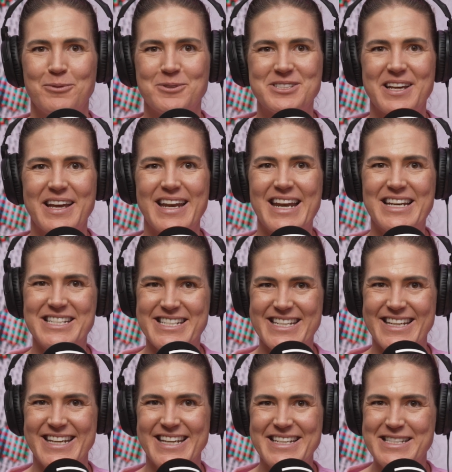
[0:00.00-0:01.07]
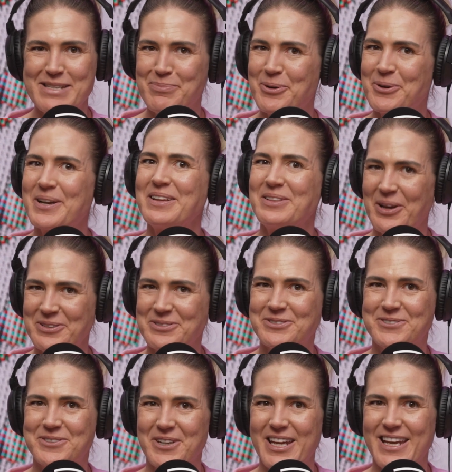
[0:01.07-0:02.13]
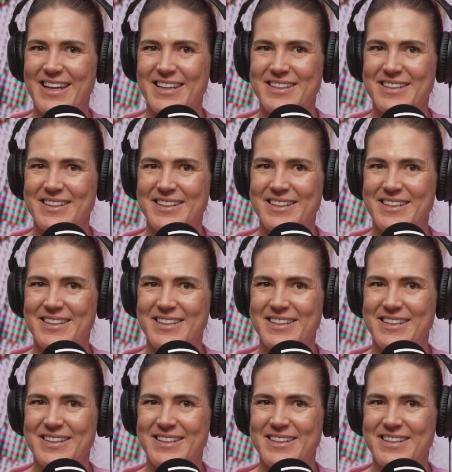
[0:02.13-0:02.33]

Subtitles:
Woodside Energy, supporting local footy.